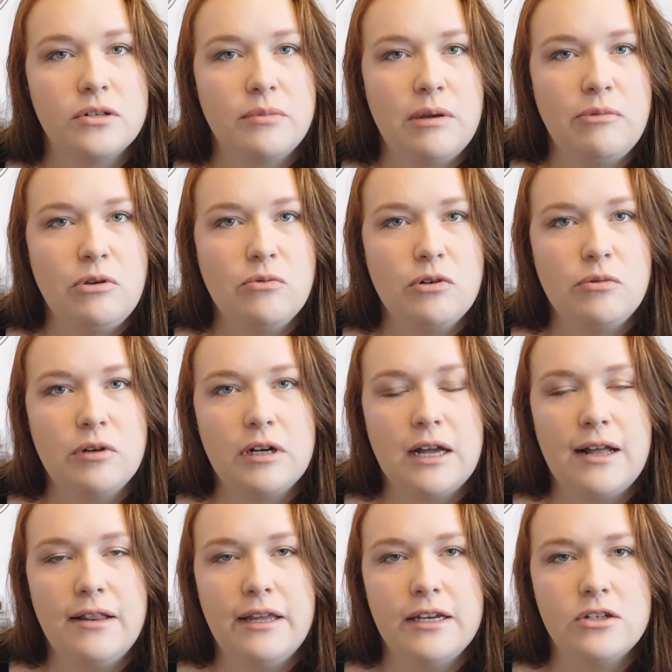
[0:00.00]
So maybe you want to work
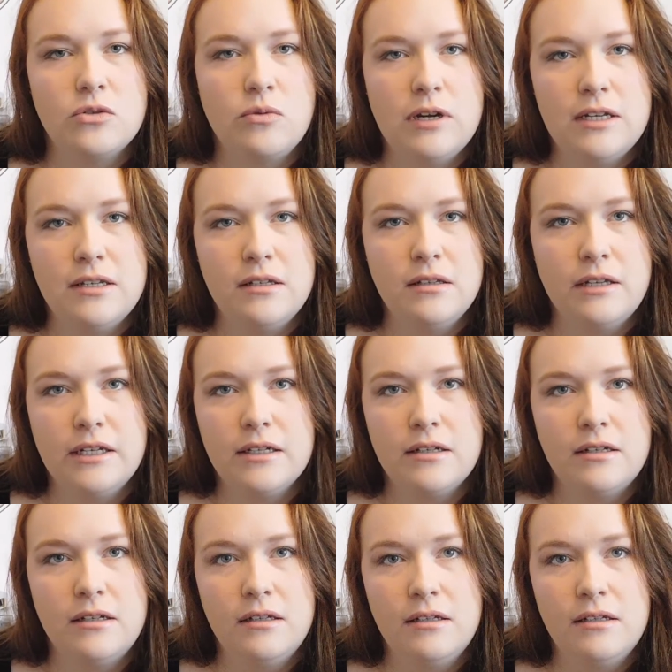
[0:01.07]
out like twice, like